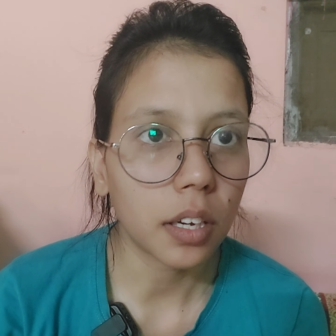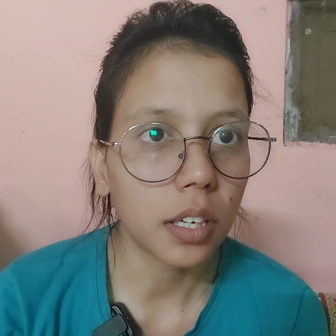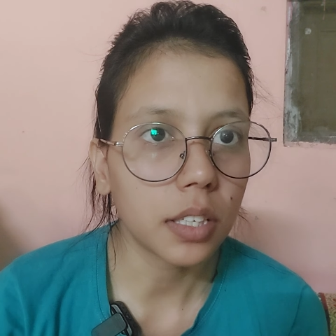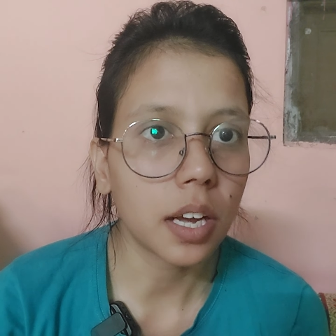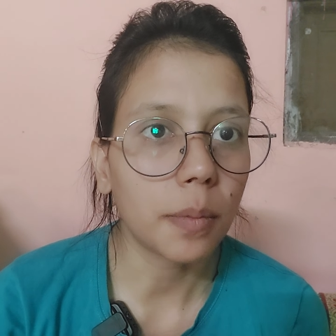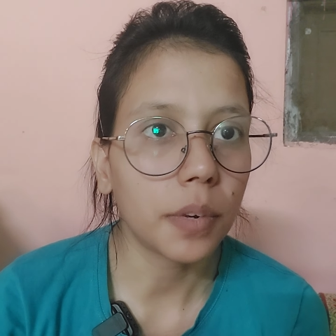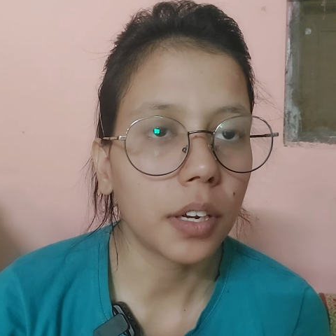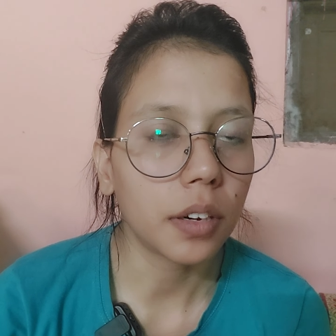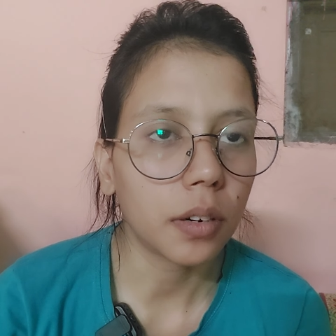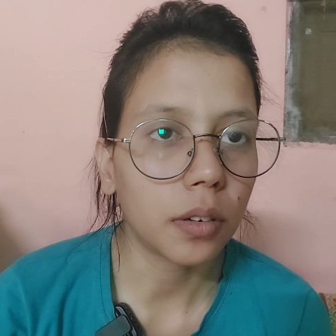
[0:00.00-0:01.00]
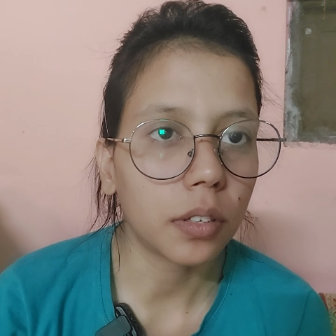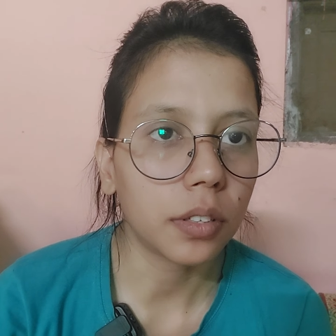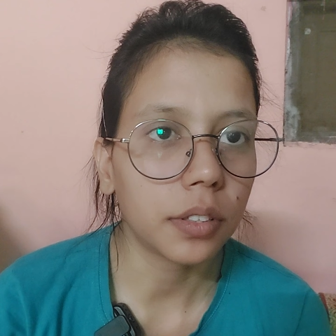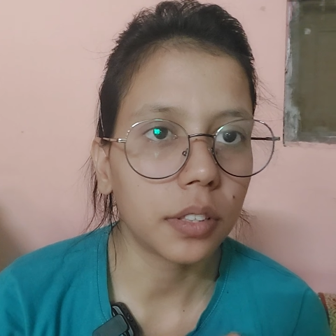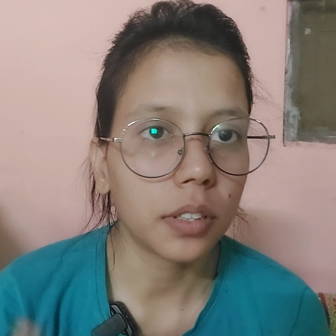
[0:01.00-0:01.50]
examiner
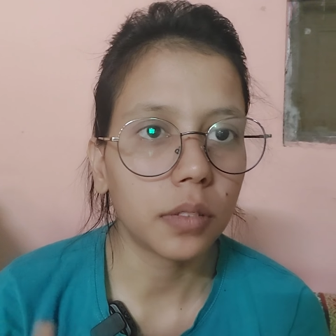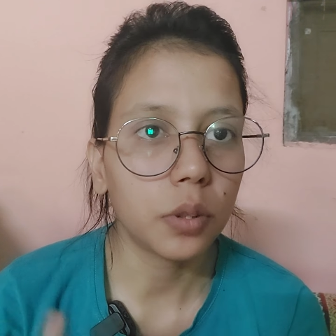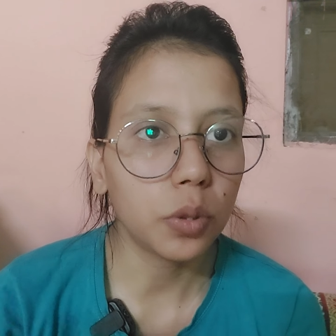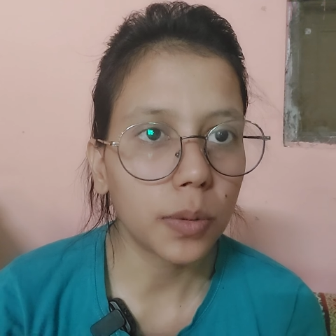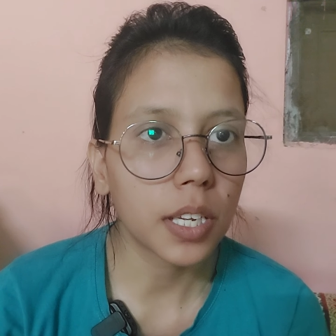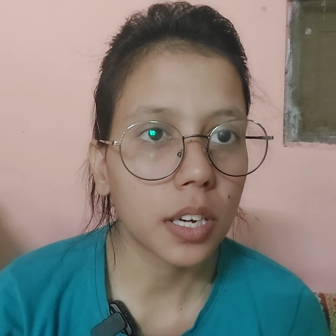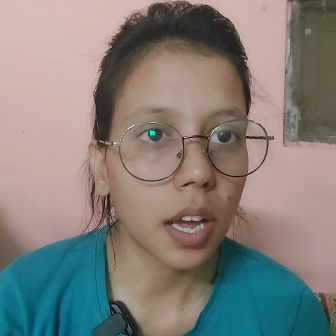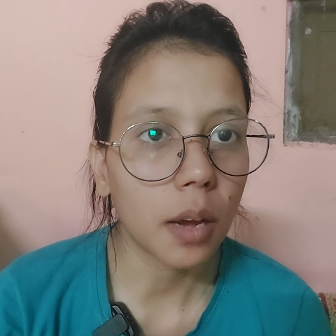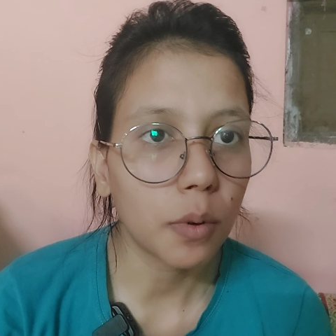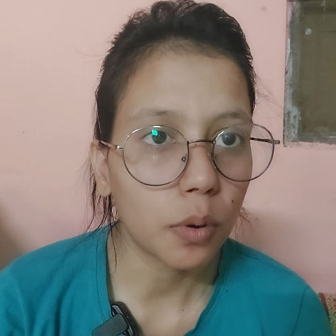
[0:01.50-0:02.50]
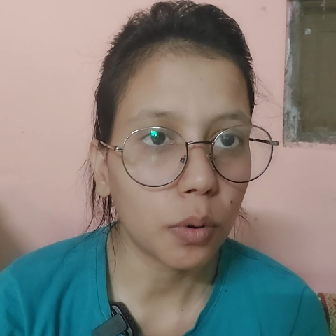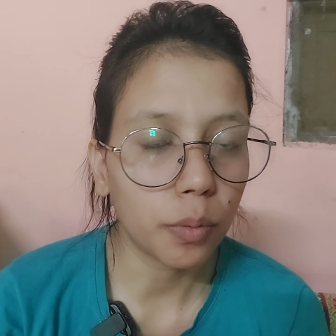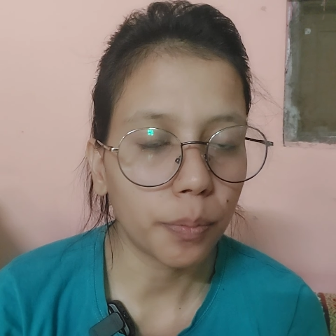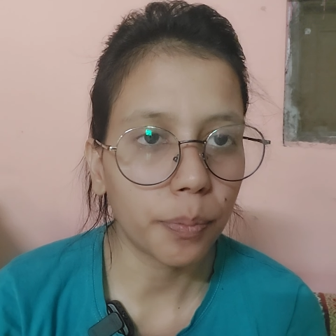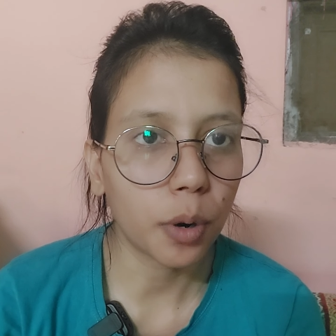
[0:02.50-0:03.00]
or university
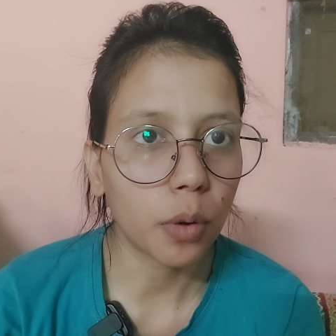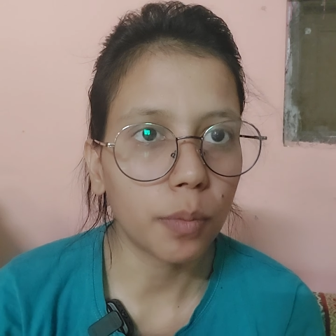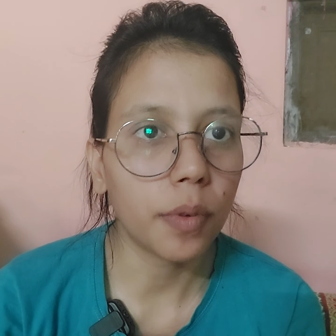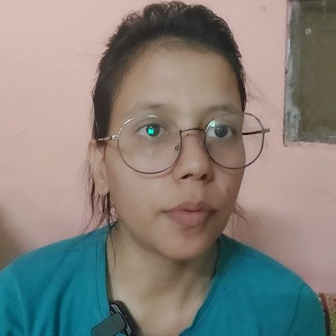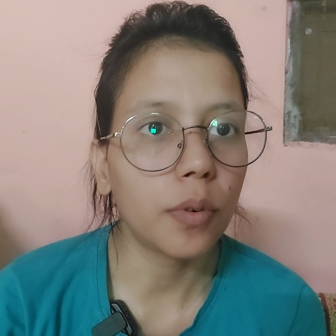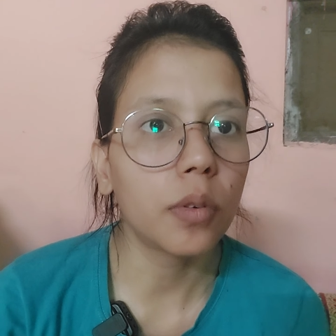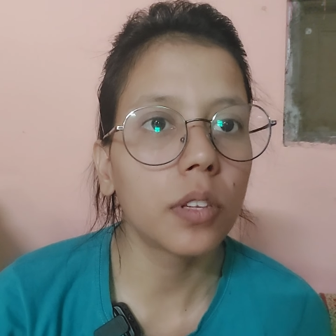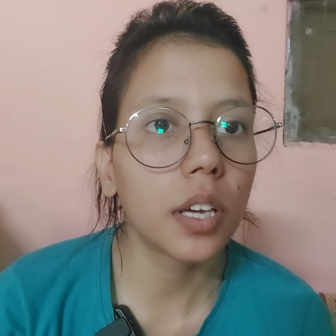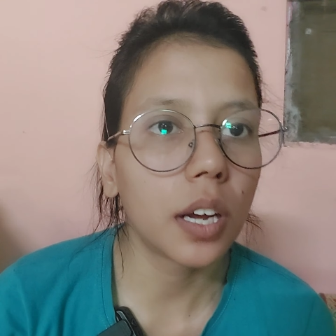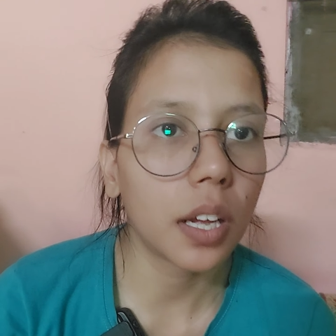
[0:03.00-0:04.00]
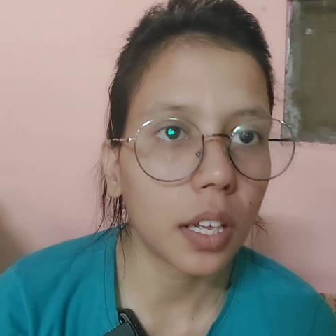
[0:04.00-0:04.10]
have before the